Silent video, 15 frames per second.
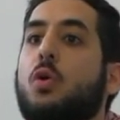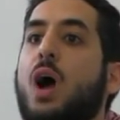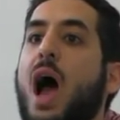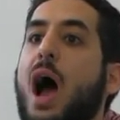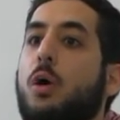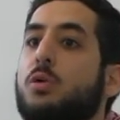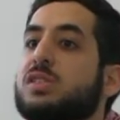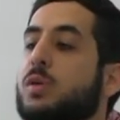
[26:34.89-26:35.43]

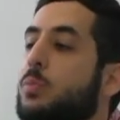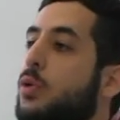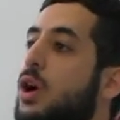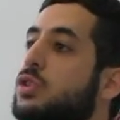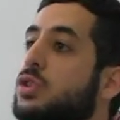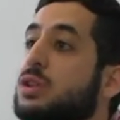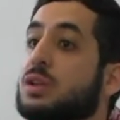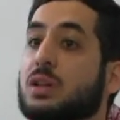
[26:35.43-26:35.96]
how is
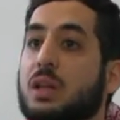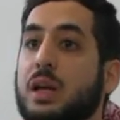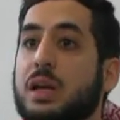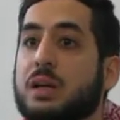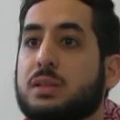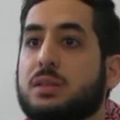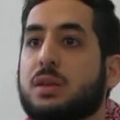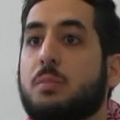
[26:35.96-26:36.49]
oppression
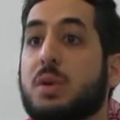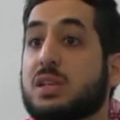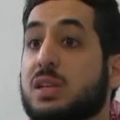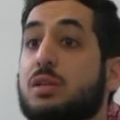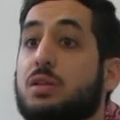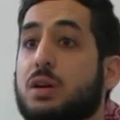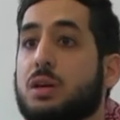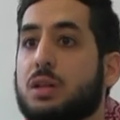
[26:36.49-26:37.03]
linked
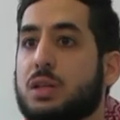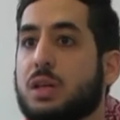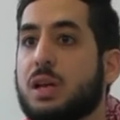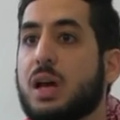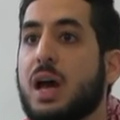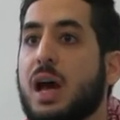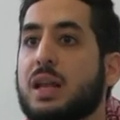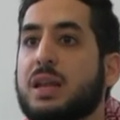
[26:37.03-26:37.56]
materially,
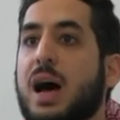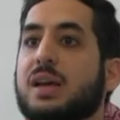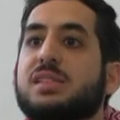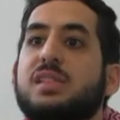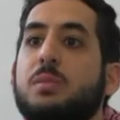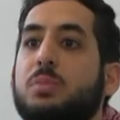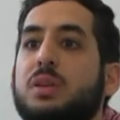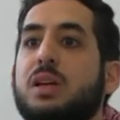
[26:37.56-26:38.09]
and not
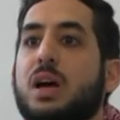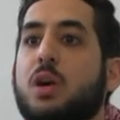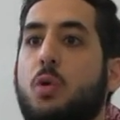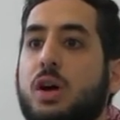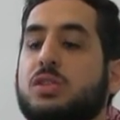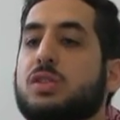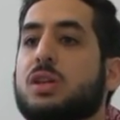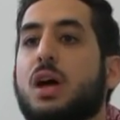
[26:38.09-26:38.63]
simply a
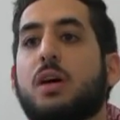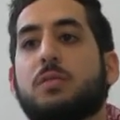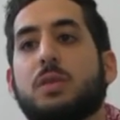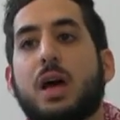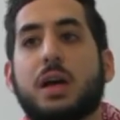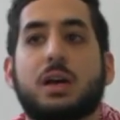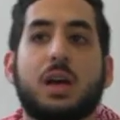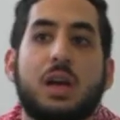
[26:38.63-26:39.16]
question of
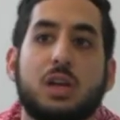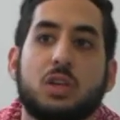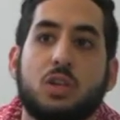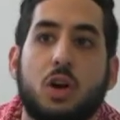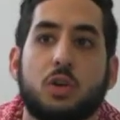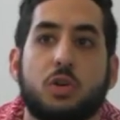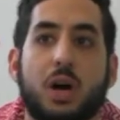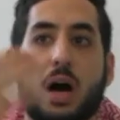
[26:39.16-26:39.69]
like,
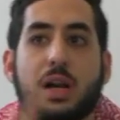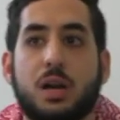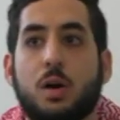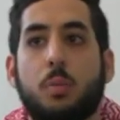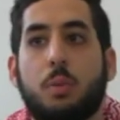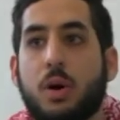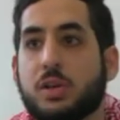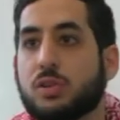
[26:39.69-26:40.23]
you got an
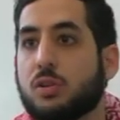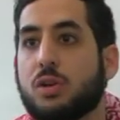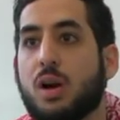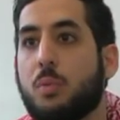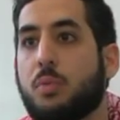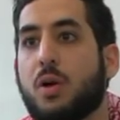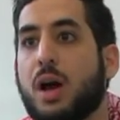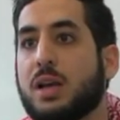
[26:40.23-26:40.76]
oppressor and
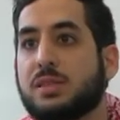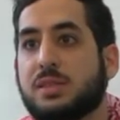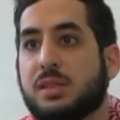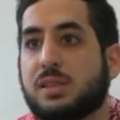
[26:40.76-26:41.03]
oppressed.